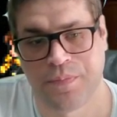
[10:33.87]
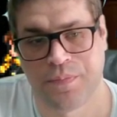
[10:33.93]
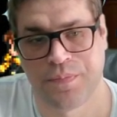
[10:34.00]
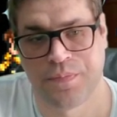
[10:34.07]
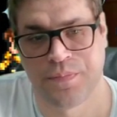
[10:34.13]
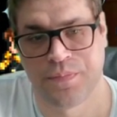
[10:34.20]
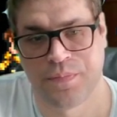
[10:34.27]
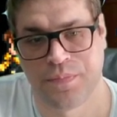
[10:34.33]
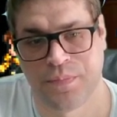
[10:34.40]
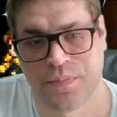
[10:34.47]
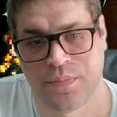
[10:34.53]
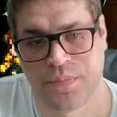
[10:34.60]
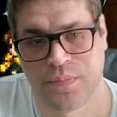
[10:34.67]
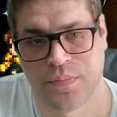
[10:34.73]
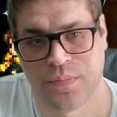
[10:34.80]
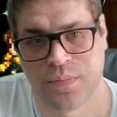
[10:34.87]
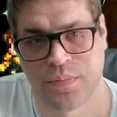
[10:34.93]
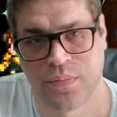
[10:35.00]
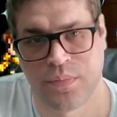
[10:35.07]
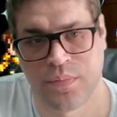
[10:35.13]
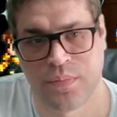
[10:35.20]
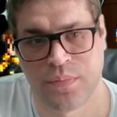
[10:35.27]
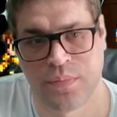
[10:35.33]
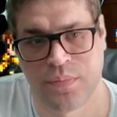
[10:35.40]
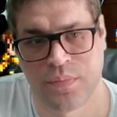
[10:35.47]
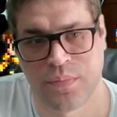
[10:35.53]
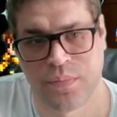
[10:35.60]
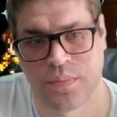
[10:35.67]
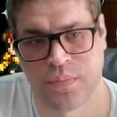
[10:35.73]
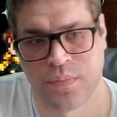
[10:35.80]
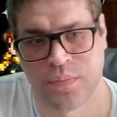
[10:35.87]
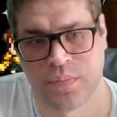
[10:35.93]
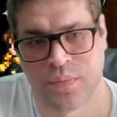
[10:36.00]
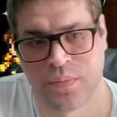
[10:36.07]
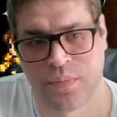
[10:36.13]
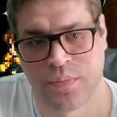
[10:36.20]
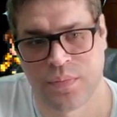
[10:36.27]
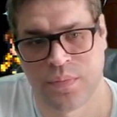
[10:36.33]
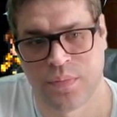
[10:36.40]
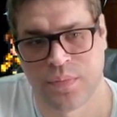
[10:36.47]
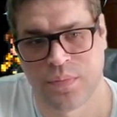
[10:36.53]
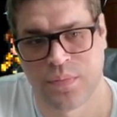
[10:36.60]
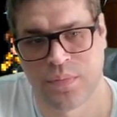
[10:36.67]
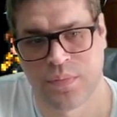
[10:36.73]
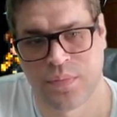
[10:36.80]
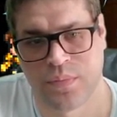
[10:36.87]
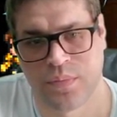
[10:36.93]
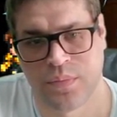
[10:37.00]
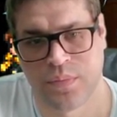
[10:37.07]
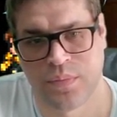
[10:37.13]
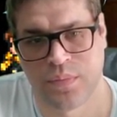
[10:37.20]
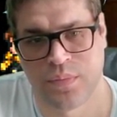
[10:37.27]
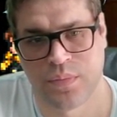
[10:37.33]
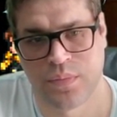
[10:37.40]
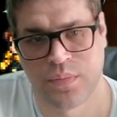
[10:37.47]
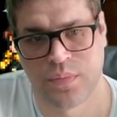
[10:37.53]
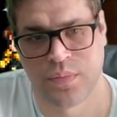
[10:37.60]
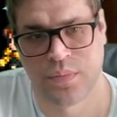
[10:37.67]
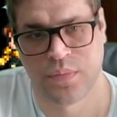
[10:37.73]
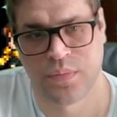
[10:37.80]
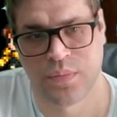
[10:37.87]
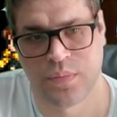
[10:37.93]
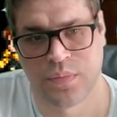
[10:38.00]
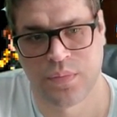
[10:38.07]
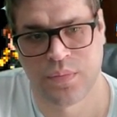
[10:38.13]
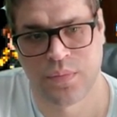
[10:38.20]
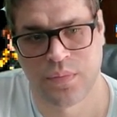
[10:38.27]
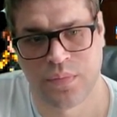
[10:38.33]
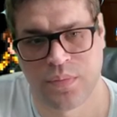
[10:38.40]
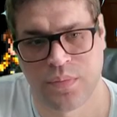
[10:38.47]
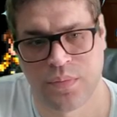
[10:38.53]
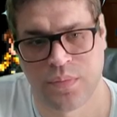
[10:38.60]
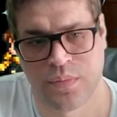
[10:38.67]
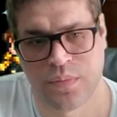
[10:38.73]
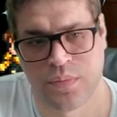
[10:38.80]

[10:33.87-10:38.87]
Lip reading: Nothing is said.